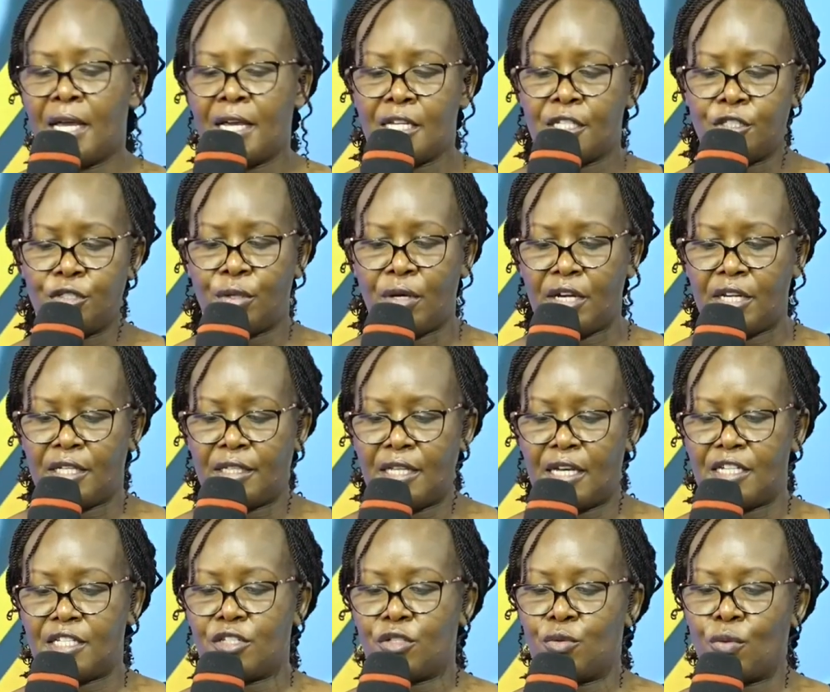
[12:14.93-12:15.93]
by ensuring
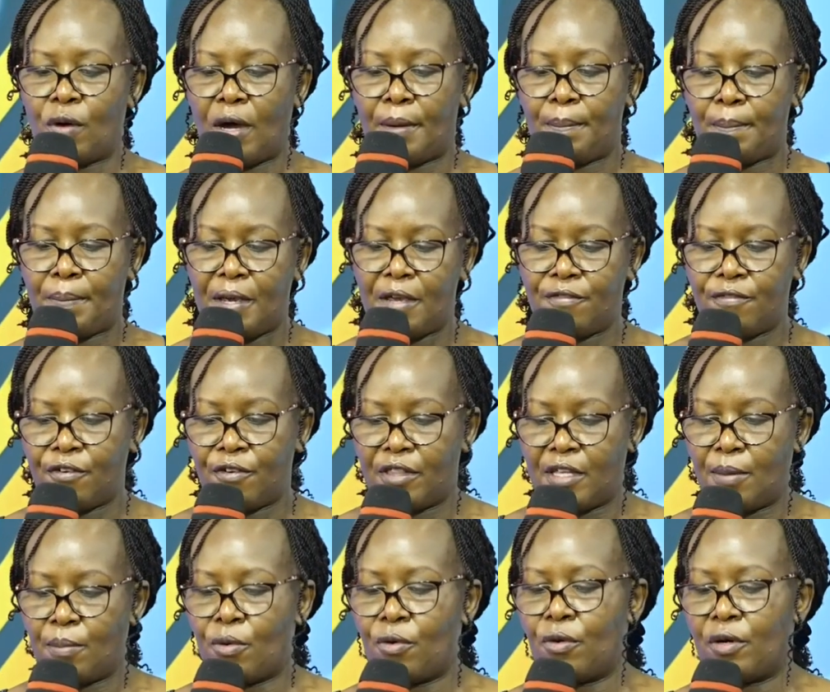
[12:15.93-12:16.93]
that you can pay for
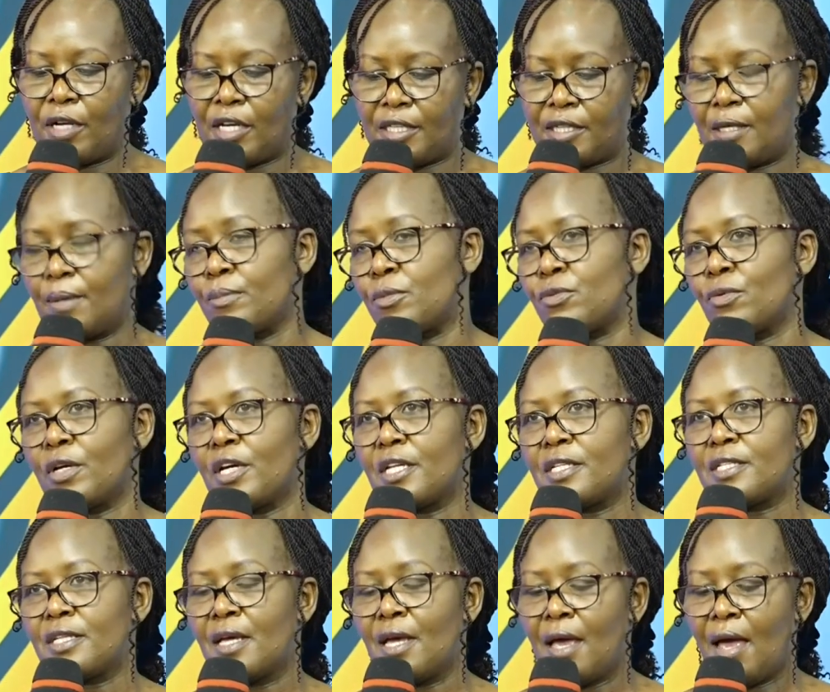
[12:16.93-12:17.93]
them or get them to
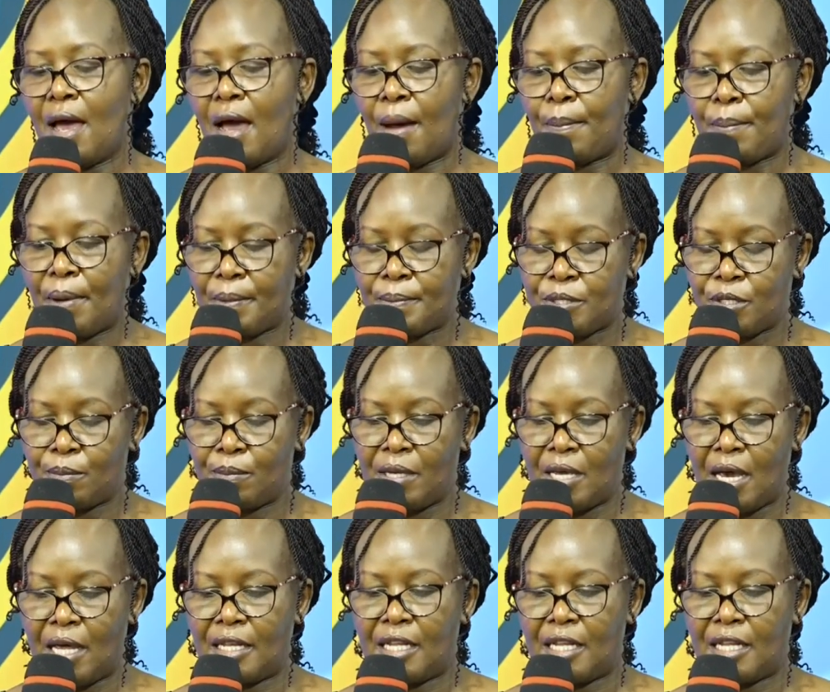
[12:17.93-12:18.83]
get a pap smear.